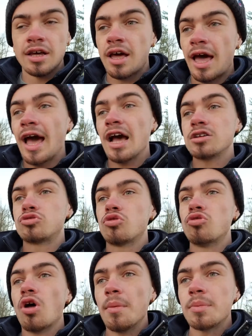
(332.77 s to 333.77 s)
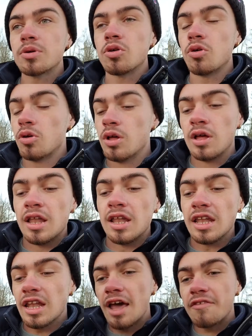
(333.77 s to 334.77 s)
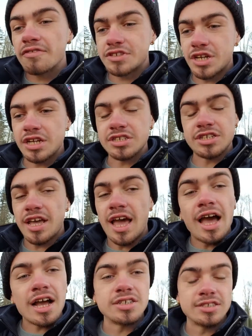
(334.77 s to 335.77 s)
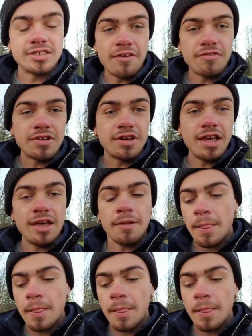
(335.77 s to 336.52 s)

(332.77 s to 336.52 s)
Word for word: astronomical, life-changing actions every day,